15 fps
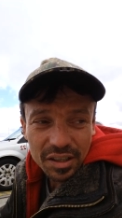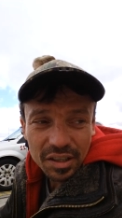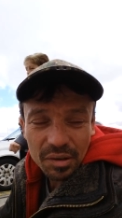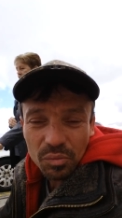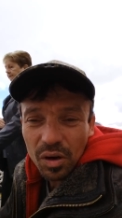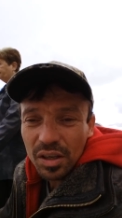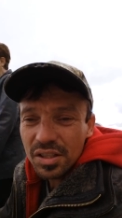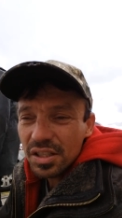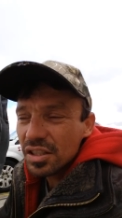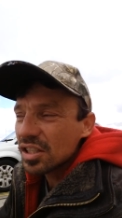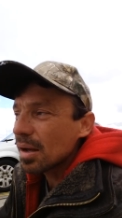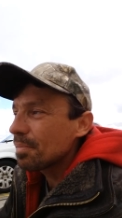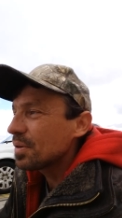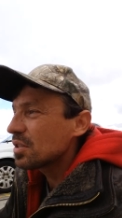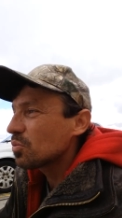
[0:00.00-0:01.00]
he wants to
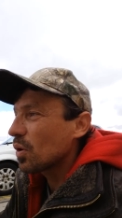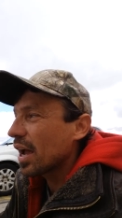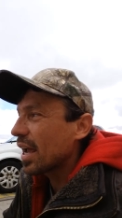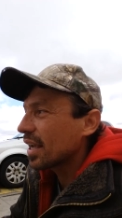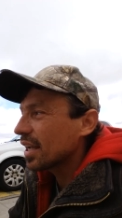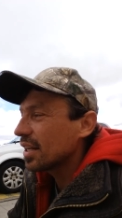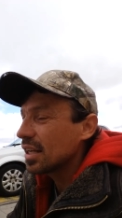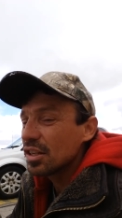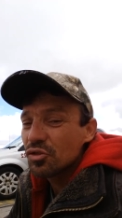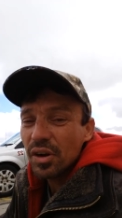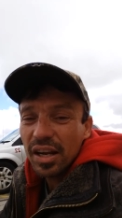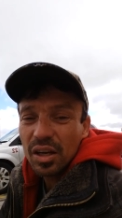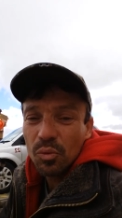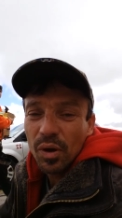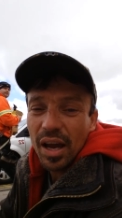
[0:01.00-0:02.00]
dump his wagon. He's
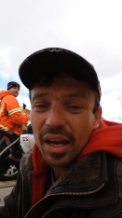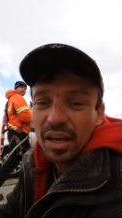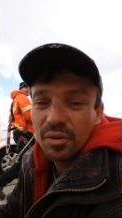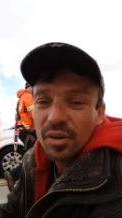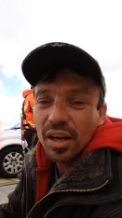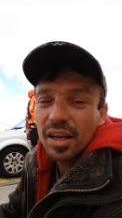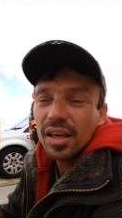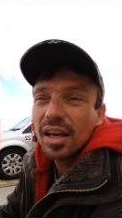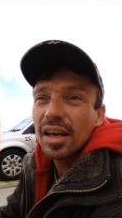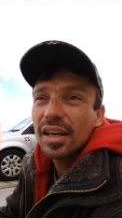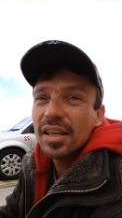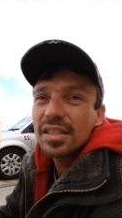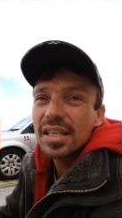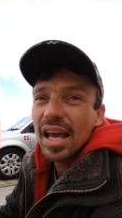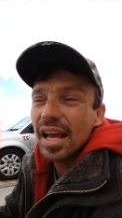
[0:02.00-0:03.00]
dragging a wagon, right?
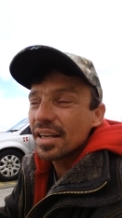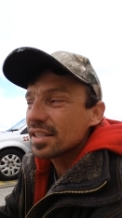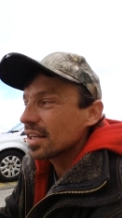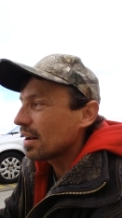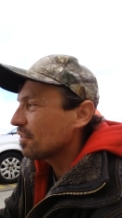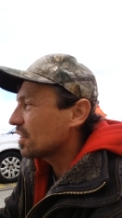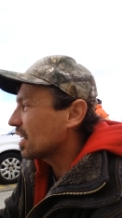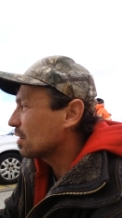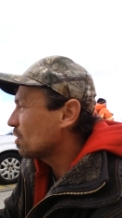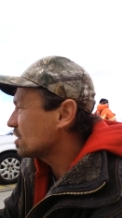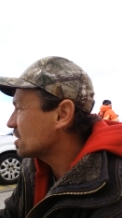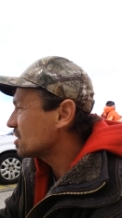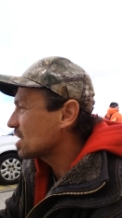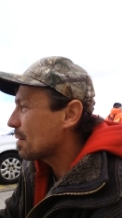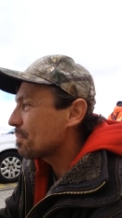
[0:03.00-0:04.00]
And a tent and everything. He
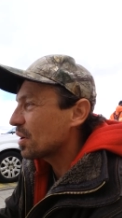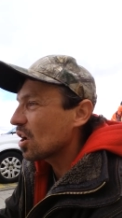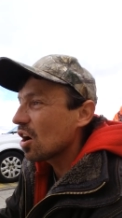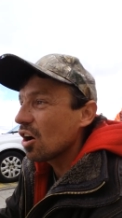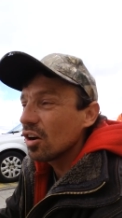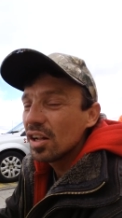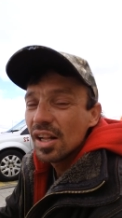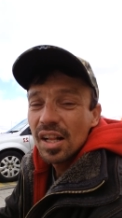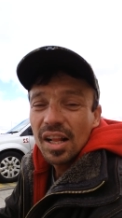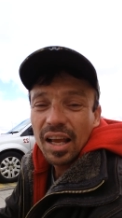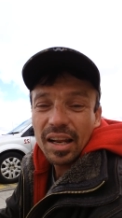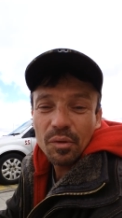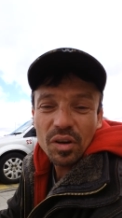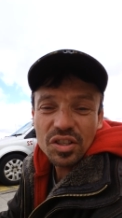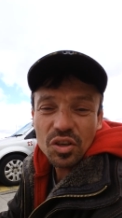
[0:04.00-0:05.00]
wants to dump it all.
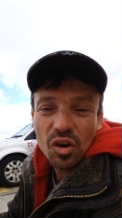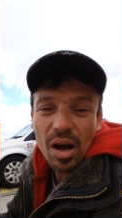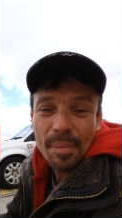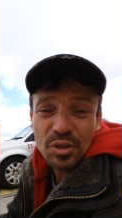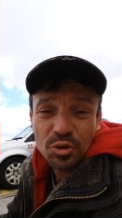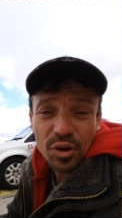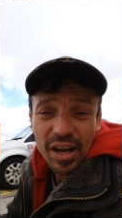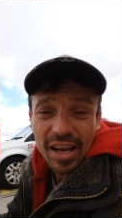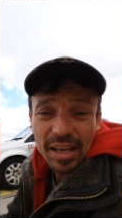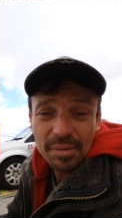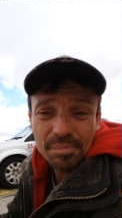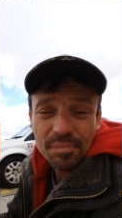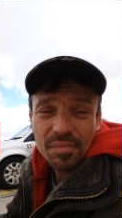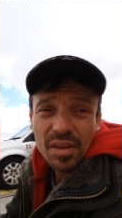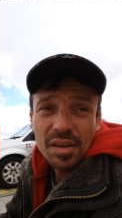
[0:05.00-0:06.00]
And he wants to go hop a
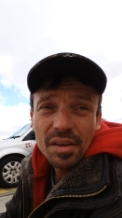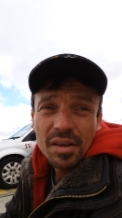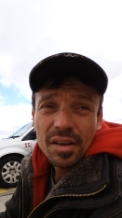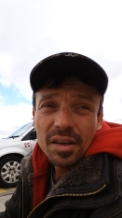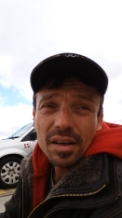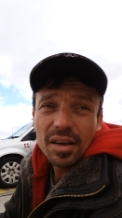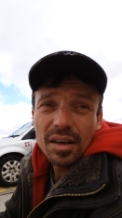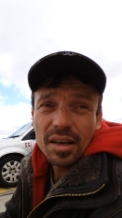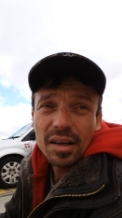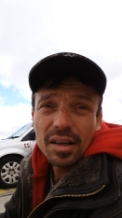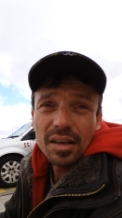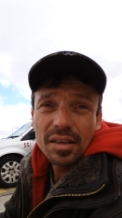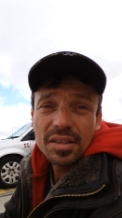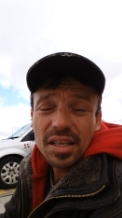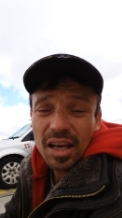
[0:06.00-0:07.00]
train
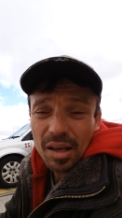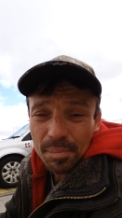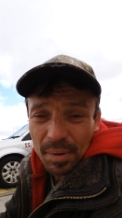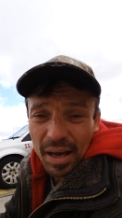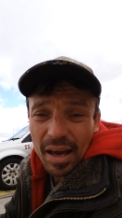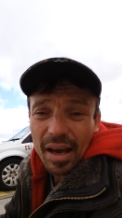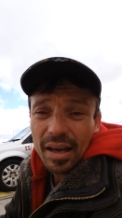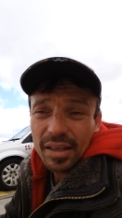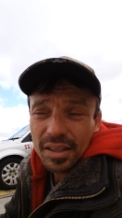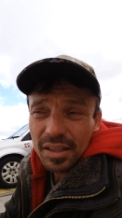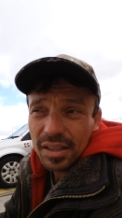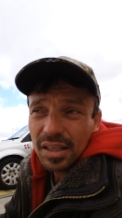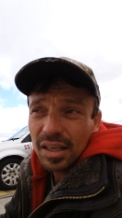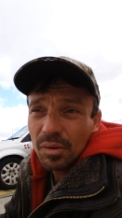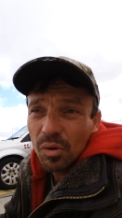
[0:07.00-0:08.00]
to head back.
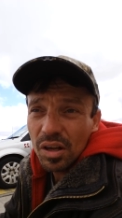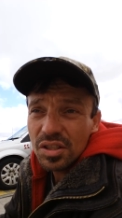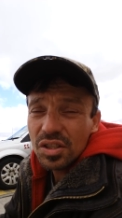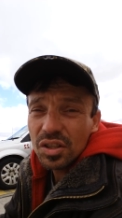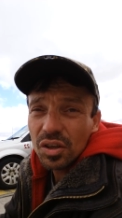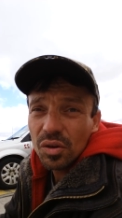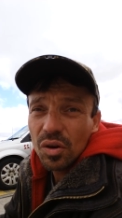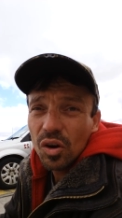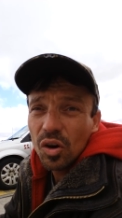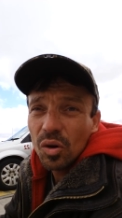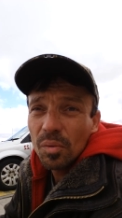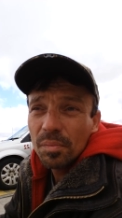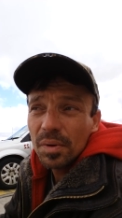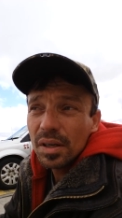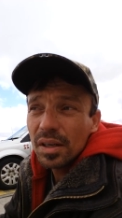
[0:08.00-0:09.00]
He wants to go
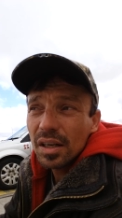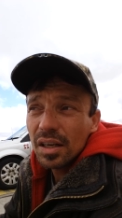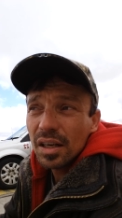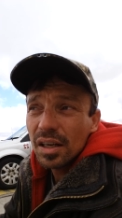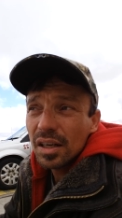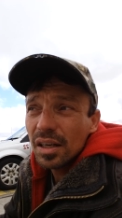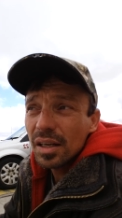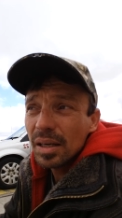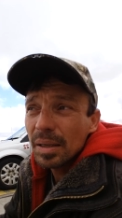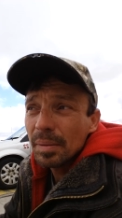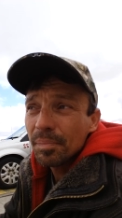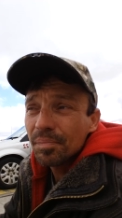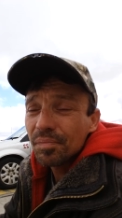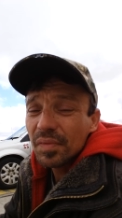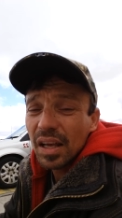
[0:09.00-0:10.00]
home.
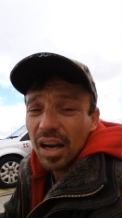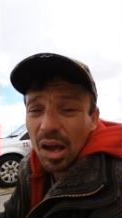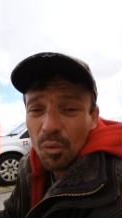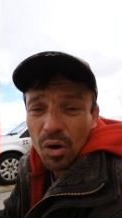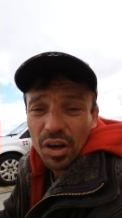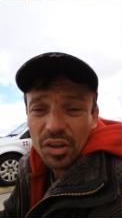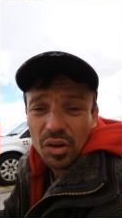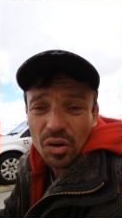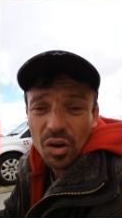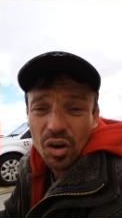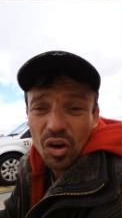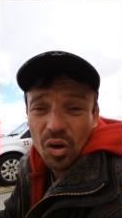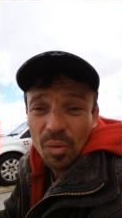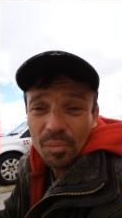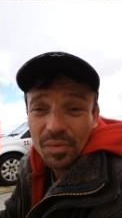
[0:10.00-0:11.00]
And I want to go
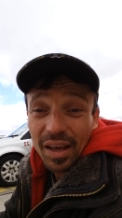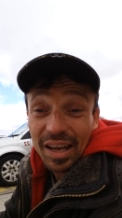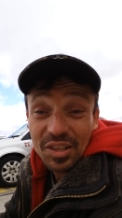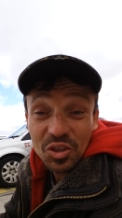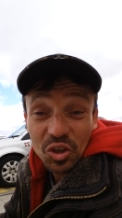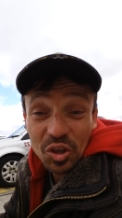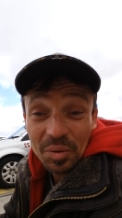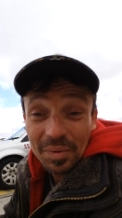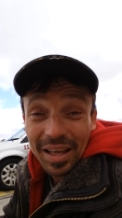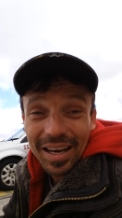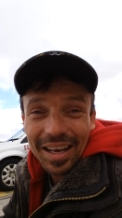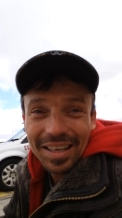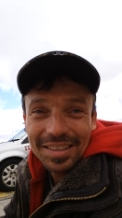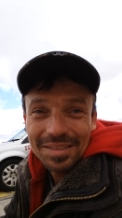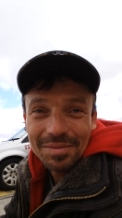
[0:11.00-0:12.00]
home. I told him
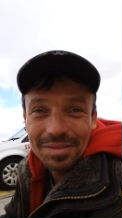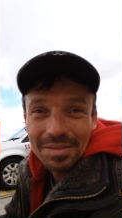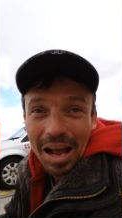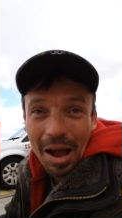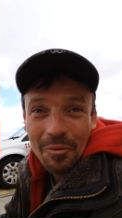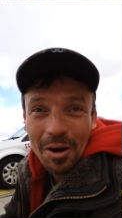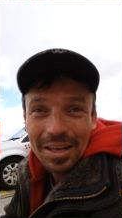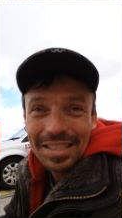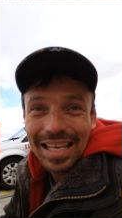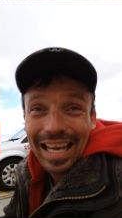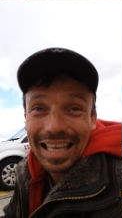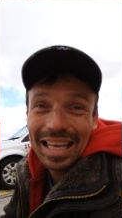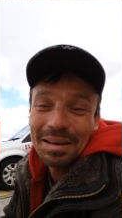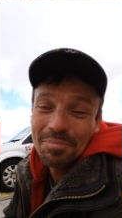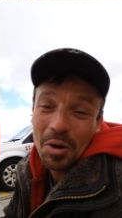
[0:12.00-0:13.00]
that I want to
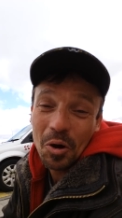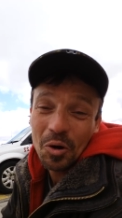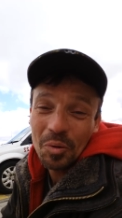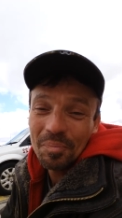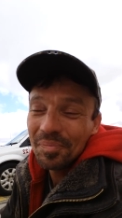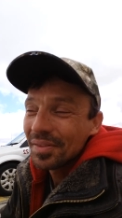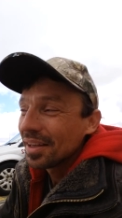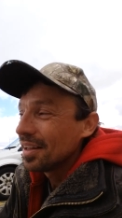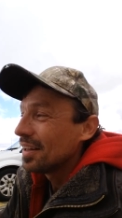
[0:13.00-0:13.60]
take him home.